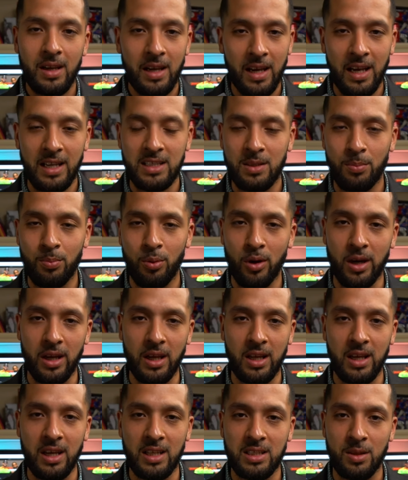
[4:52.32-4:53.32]
It's a
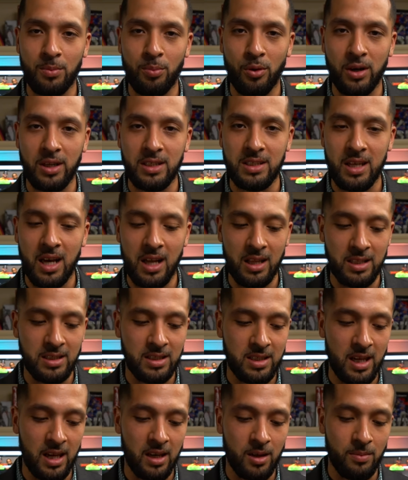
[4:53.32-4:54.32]
pretty, it's a pretty solid
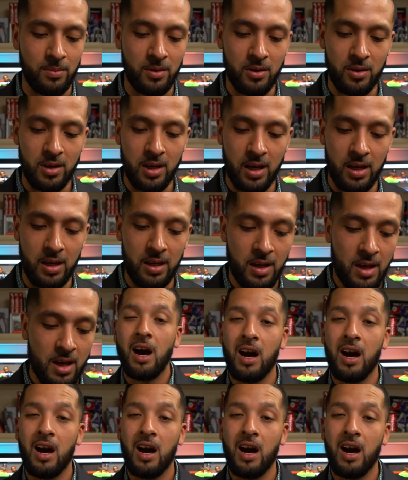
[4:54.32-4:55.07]
setup, okay?